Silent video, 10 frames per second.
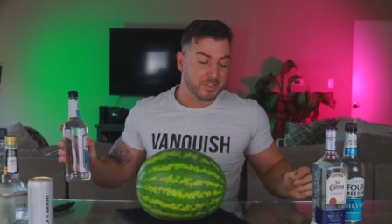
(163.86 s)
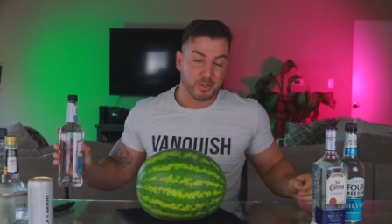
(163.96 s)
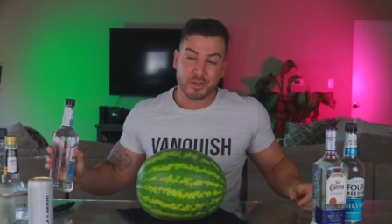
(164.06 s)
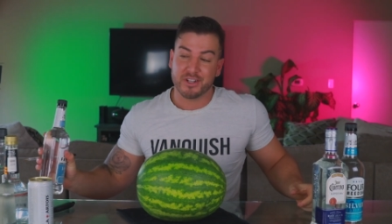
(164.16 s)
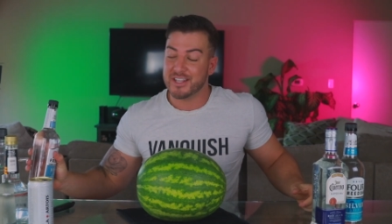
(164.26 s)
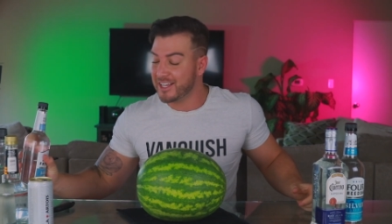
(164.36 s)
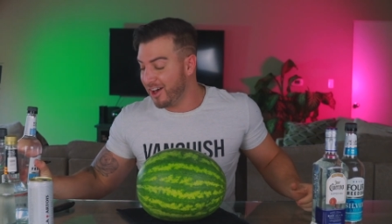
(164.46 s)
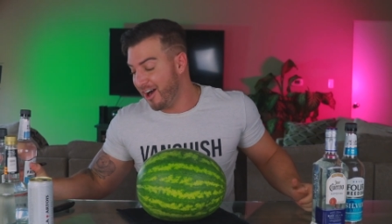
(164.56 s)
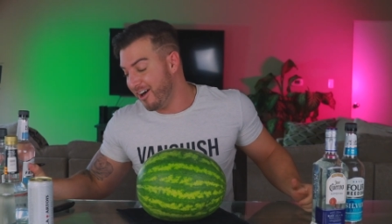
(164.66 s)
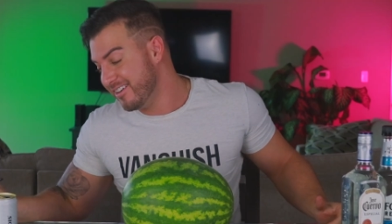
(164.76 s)
too early to
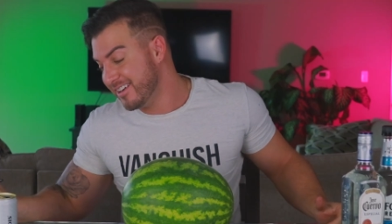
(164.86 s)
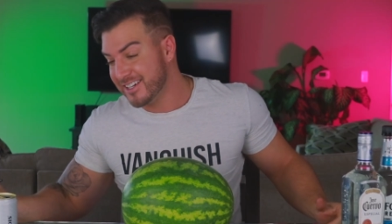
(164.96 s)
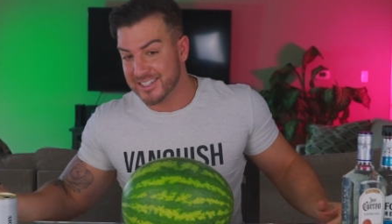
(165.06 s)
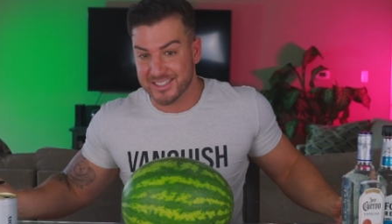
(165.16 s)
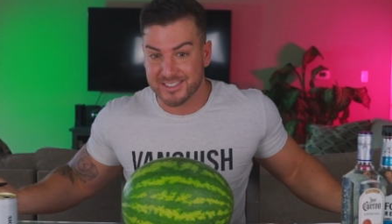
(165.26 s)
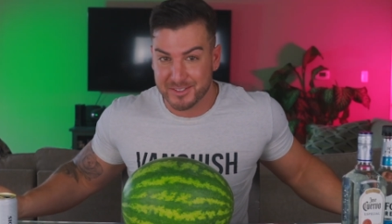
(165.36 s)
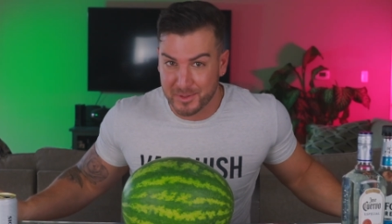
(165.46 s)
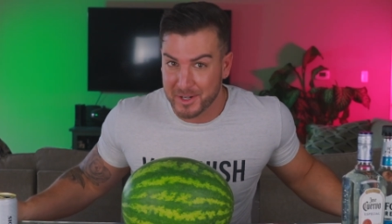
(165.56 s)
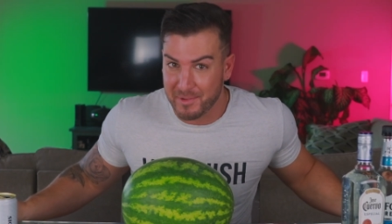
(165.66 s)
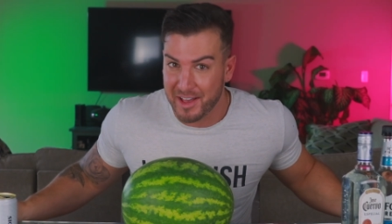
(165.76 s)
call because this is
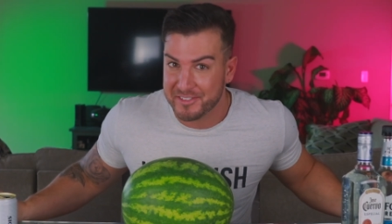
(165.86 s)
one of my